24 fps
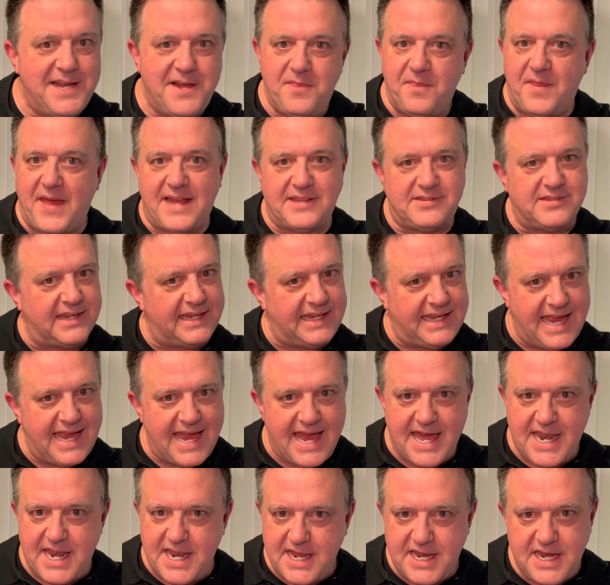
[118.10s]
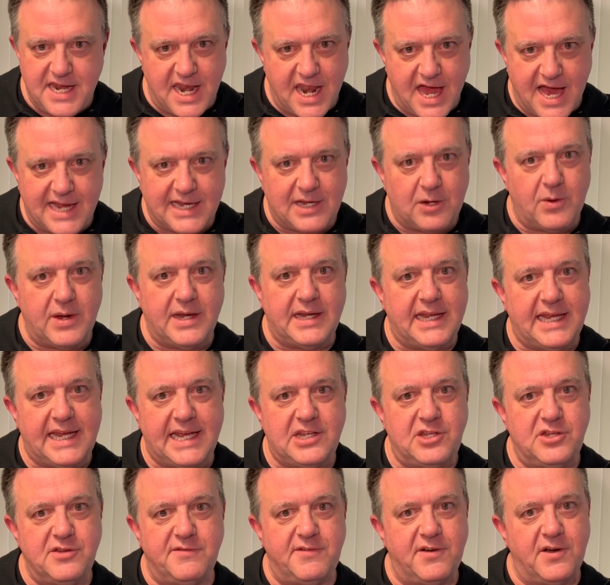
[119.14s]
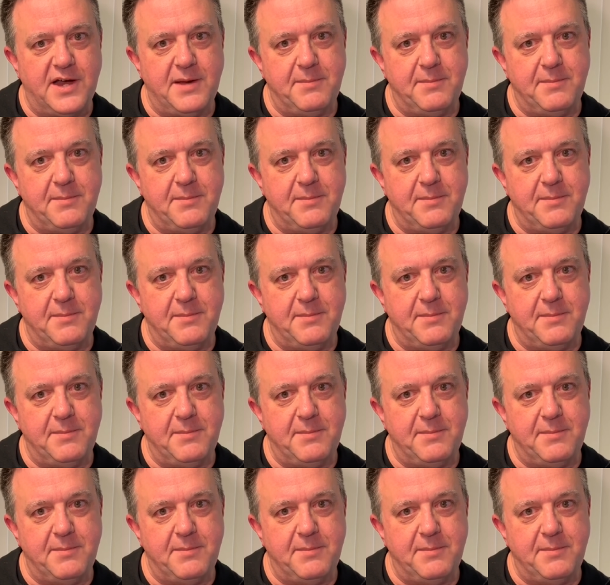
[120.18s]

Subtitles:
That's, again, not going to get you very